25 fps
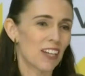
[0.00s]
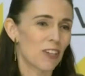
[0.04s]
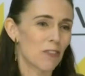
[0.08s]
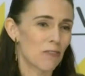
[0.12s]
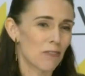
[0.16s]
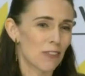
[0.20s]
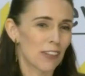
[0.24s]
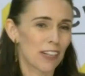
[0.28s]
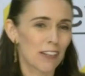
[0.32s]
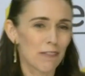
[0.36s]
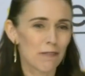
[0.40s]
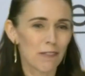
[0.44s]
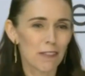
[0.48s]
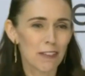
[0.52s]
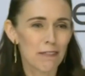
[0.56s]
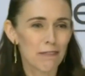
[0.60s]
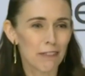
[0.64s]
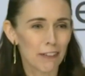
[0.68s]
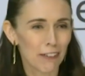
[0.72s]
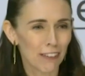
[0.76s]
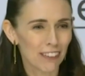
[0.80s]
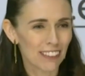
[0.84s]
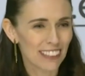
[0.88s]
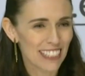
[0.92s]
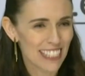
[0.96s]
you'll forgive me
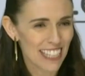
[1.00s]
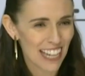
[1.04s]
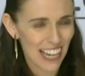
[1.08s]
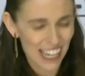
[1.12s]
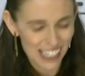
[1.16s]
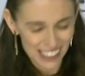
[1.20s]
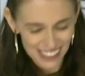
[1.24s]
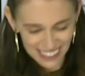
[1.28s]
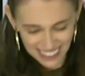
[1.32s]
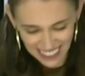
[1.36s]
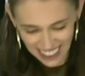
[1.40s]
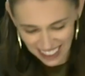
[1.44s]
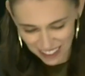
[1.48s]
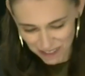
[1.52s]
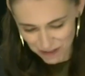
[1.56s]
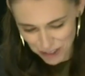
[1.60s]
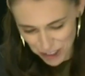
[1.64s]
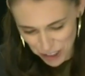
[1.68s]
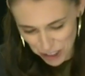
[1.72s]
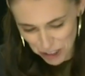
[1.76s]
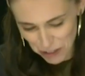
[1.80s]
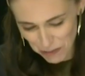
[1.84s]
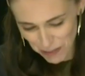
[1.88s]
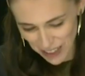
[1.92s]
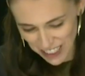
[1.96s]
for not saying
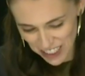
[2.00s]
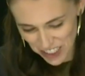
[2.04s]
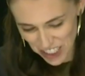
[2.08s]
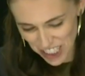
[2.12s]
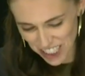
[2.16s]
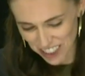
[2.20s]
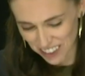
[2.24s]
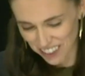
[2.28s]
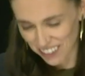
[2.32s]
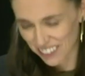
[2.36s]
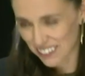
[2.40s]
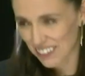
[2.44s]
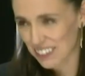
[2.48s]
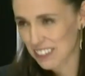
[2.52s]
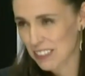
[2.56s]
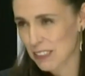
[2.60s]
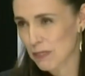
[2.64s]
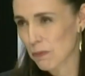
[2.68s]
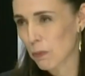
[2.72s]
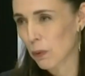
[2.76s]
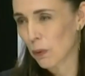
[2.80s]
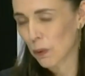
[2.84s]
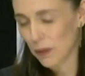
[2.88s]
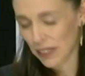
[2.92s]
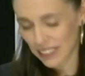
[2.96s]
too much here at
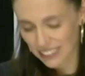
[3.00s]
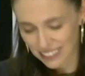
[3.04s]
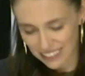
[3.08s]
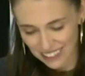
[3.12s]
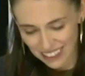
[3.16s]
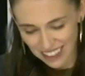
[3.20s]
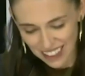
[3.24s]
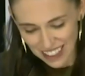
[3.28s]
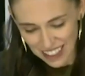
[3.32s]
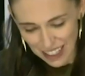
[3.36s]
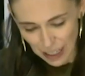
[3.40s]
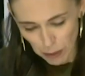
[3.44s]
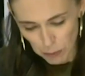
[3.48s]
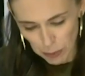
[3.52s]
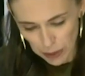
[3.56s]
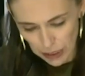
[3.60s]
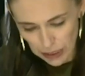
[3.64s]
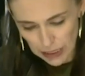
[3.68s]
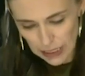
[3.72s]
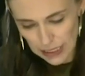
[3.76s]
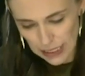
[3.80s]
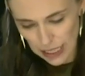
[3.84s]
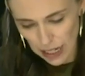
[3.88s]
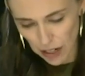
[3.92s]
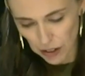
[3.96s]
this point, but
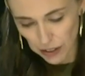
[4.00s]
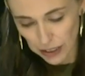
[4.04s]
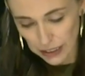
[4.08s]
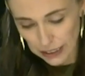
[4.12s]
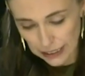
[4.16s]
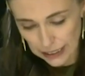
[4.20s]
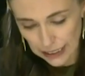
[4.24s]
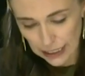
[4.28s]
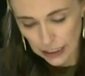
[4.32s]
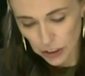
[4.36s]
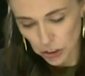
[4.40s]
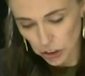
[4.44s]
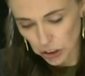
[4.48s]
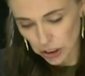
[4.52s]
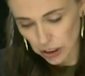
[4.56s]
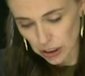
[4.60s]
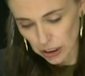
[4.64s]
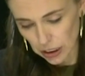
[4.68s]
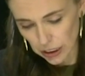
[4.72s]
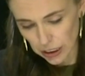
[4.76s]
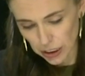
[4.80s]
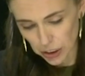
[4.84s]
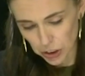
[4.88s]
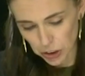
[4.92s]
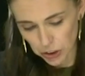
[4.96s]
it is our intention
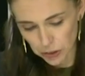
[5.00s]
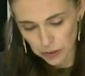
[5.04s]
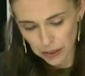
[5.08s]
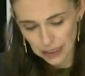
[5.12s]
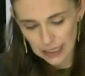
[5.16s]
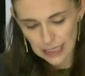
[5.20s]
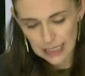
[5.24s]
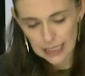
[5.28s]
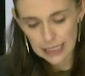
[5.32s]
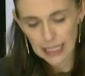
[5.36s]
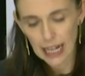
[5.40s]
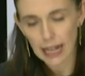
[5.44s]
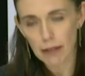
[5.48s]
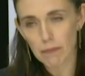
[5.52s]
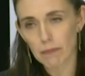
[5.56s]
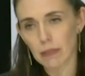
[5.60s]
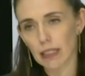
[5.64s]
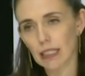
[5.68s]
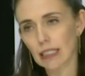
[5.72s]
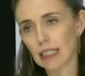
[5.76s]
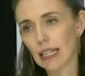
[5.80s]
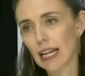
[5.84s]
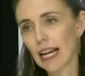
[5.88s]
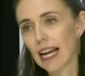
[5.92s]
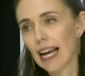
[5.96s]
to issue a
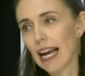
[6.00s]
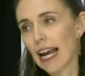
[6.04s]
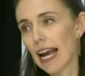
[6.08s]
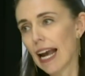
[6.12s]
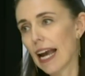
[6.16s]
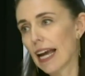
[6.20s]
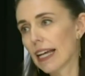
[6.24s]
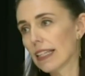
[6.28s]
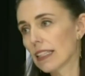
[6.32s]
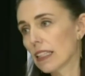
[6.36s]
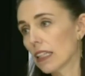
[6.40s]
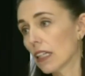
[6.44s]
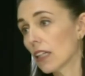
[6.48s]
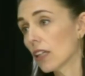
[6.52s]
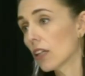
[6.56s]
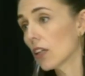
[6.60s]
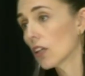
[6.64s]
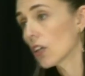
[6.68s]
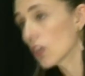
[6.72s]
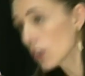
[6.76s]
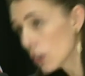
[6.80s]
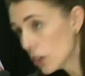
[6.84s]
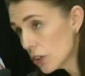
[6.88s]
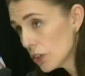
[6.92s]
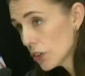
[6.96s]
statement at the
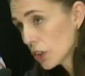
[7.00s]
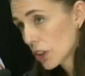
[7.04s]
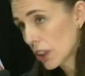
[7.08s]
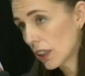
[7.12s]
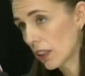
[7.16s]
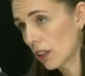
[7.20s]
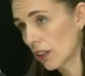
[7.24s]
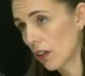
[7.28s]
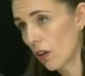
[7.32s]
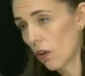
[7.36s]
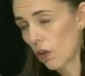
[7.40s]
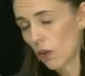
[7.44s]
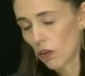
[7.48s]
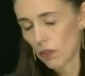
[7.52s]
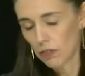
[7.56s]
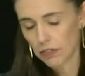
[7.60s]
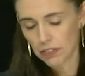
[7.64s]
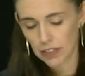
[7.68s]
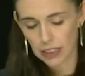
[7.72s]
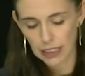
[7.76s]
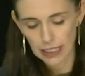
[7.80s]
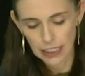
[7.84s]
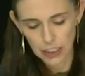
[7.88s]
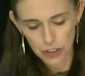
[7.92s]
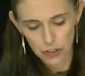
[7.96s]
conclusion
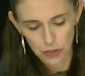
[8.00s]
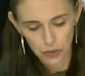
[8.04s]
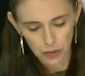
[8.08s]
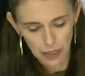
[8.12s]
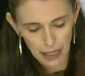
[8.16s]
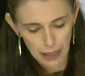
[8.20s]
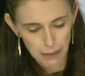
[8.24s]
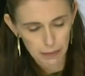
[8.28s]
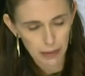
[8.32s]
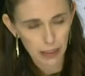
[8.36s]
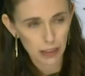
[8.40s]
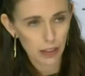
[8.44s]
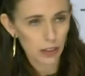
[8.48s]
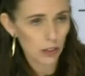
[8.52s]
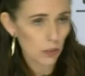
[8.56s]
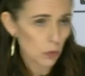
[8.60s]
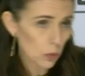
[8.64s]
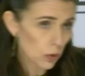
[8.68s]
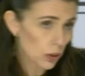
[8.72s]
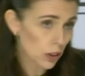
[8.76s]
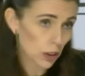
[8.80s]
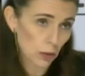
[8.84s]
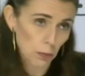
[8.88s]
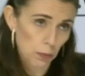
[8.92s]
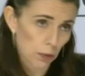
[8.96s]
of the National Cabinet in
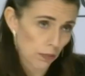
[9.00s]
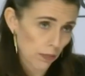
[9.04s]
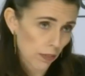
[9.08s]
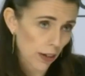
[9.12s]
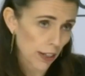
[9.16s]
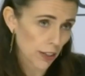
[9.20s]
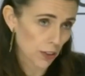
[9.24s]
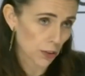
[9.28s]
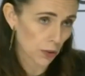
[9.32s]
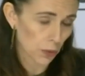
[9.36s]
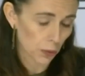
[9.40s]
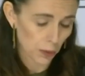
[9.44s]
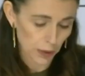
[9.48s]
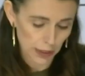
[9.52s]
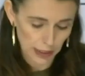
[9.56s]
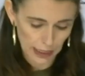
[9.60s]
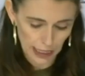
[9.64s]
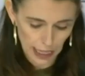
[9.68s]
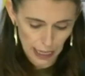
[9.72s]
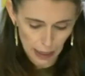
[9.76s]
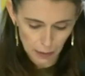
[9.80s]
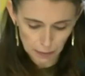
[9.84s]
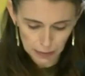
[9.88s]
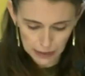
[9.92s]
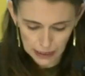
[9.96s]
order to provide you all with
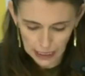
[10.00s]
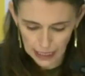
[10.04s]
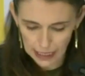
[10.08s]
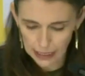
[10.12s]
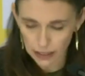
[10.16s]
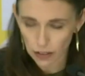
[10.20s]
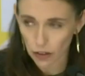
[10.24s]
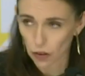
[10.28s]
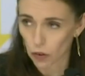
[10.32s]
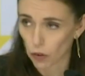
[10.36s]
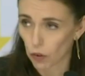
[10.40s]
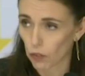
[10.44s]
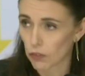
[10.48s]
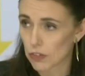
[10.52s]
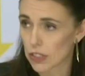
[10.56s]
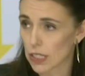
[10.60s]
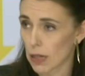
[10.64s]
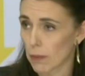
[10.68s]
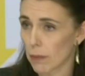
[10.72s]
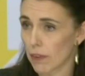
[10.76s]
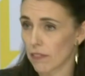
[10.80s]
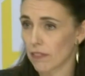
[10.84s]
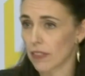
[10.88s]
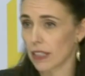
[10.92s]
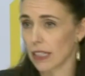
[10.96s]
an update of
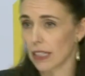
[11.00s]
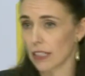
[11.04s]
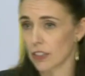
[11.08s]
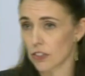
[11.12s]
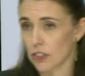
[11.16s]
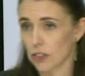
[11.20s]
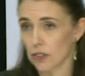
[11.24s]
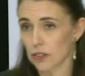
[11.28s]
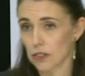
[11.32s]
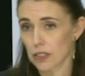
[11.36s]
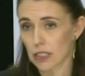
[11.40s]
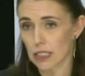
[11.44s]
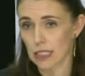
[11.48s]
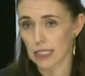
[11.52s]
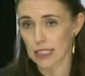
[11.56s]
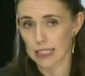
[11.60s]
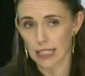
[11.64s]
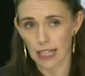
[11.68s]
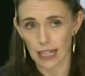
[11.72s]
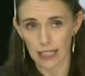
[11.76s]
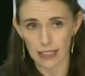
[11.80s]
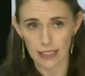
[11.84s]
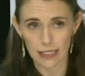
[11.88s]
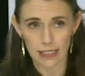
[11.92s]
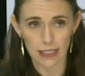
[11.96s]
some of the issues
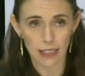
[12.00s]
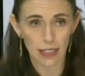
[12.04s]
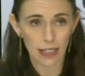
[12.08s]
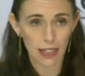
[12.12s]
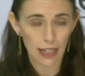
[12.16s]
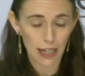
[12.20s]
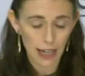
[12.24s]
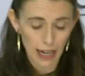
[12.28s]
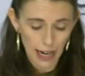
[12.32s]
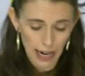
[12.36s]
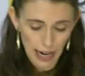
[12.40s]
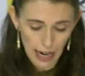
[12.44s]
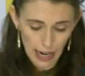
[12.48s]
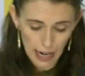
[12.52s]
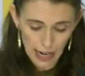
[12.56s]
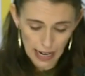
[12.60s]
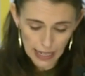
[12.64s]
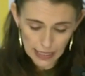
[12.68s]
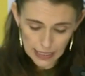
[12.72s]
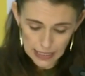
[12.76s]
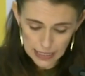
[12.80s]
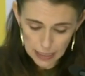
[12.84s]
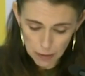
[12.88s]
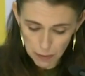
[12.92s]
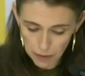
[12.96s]
discussed
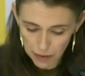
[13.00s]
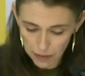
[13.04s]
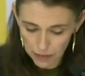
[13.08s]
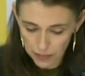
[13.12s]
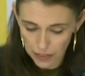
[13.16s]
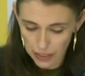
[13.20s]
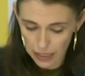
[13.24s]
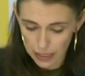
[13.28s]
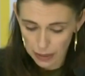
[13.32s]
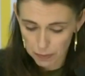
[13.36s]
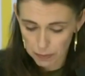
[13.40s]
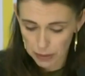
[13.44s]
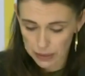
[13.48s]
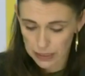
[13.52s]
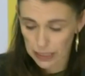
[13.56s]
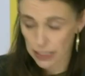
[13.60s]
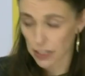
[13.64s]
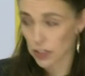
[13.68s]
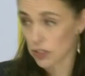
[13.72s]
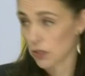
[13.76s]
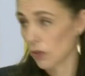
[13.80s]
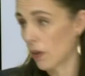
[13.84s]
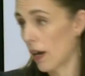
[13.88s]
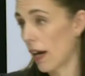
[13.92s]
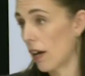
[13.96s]
and some of the
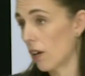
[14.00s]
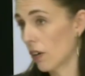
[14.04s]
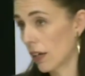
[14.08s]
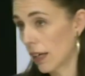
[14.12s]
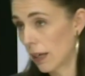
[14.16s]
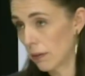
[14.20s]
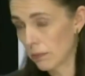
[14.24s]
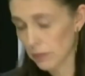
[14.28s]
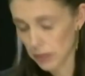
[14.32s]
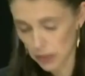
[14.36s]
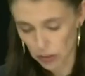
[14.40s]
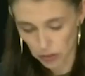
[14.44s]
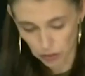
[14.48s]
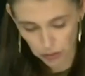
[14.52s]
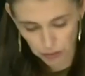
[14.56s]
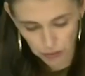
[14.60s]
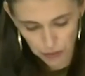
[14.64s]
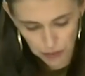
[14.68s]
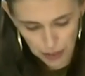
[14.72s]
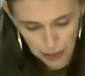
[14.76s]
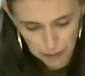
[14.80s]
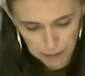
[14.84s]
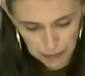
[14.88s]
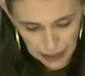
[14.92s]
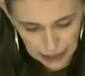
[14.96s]
potential outcomes
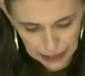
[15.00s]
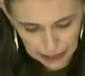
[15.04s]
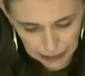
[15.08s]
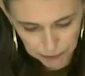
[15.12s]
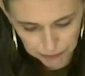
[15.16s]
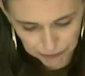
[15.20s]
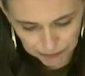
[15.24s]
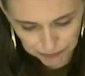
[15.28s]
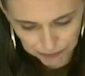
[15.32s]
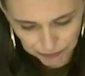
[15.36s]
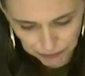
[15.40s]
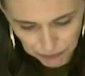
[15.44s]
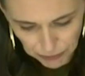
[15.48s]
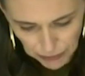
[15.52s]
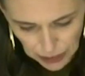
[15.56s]
of that meeting.